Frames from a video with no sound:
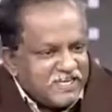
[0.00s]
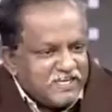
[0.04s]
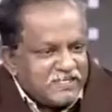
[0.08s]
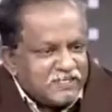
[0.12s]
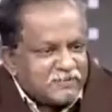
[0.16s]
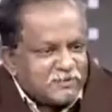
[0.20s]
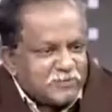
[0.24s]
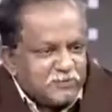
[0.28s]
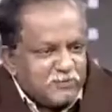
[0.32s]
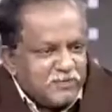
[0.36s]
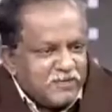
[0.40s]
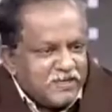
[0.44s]

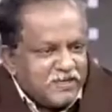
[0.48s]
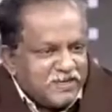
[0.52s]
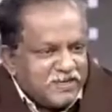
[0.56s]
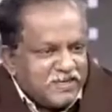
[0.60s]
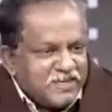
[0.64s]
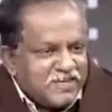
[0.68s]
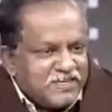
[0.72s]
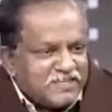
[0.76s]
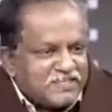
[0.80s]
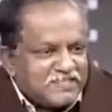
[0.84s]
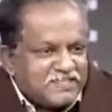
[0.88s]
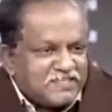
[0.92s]
is
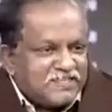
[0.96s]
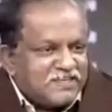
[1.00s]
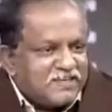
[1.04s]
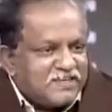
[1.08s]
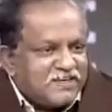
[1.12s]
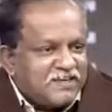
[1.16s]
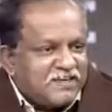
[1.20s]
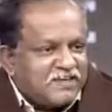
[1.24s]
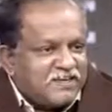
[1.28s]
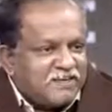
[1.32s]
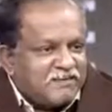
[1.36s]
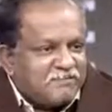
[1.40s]
doing it.
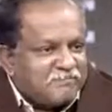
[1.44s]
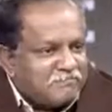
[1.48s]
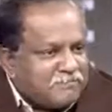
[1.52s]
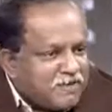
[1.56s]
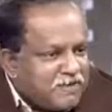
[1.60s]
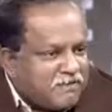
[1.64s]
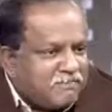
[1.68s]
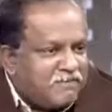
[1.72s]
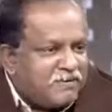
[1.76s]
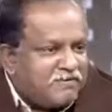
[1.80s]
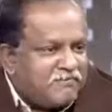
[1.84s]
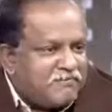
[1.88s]

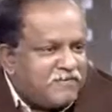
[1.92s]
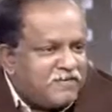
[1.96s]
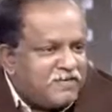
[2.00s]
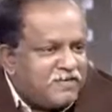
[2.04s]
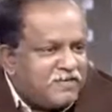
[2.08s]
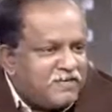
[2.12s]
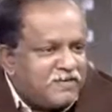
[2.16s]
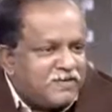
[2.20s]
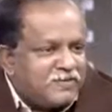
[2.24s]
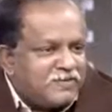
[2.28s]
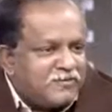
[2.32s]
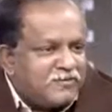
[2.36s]
Maybe we
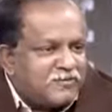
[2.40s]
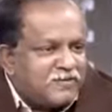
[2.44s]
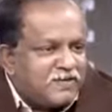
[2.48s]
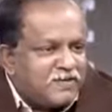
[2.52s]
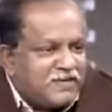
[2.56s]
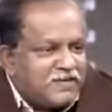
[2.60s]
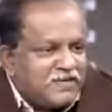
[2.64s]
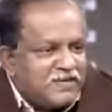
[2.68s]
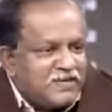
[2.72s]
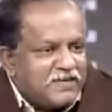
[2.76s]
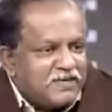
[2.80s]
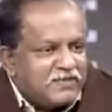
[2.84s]
need to
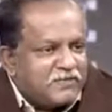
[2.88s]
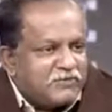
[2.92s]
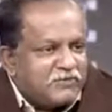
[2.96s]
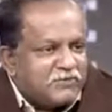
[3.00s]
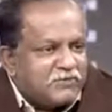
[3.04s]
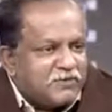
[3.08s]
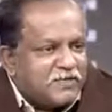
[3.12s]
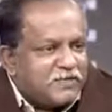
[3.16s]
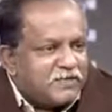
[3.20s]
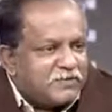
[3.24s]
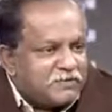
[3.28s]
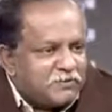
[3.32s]
really
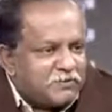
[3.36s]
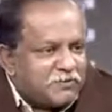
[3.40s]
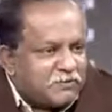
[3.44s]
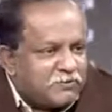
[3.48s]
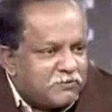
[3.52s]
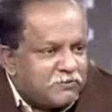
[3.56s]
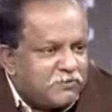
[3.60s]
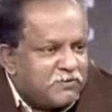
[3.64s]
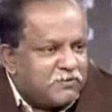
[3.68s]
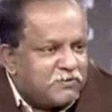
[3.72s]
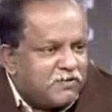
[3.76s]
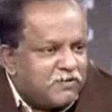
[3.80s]
do it
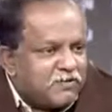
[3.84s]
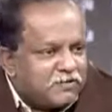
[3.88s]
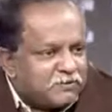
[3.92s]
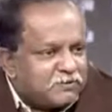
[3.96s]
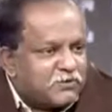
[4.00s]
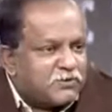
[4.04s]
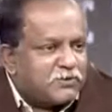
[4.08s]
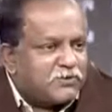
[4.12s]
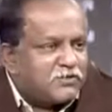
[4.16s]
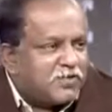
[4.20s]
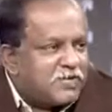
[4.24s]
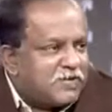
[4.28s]
through
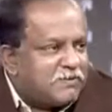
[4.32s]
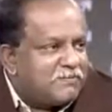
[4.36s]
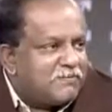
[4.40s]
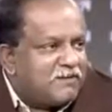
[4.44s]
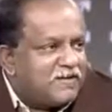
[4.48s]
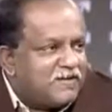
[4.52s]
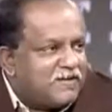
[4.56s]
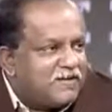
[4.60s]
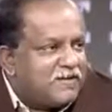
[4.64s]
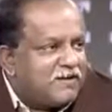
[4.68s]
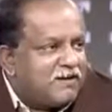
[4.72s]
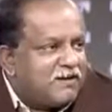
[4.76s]
social
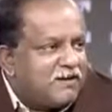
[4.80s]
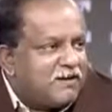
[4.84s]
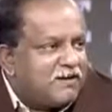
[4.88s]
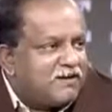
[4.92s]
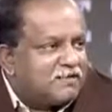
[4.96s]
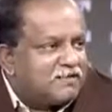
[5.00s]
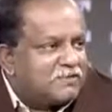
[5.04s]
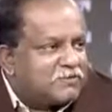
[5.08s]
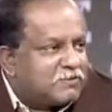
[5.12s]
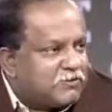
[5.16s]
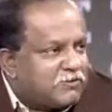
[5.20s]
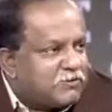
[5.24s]
media
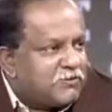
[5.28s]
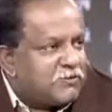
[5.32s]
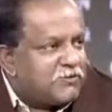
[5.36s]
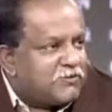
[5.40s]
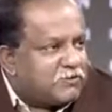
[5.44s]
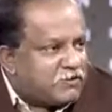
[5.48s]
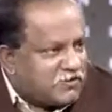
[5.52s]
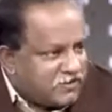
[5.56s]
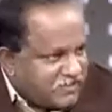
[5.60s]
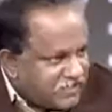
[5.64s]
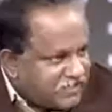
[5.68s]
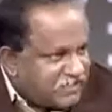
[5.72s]

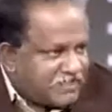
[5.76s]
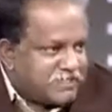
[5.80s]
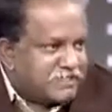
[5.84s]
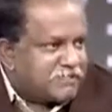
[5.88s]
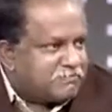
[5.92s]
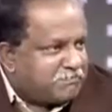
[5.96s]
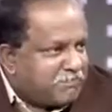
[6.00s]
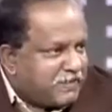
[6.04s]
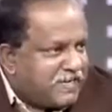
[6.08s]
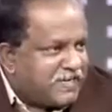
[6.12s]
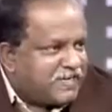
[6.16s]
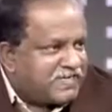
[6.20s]
also.
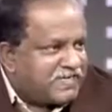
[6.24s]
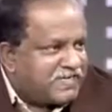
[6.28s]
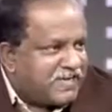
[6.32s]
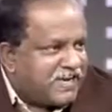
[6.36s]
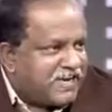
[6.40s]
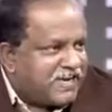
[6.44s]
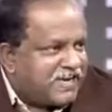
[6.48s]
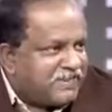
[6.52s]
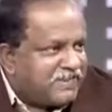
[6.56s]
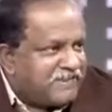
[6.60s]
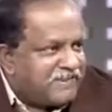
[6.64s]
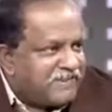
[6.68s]
It's being
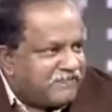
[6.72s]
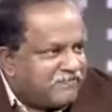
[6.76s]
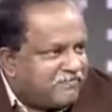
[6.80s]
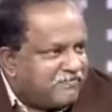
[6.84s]
done.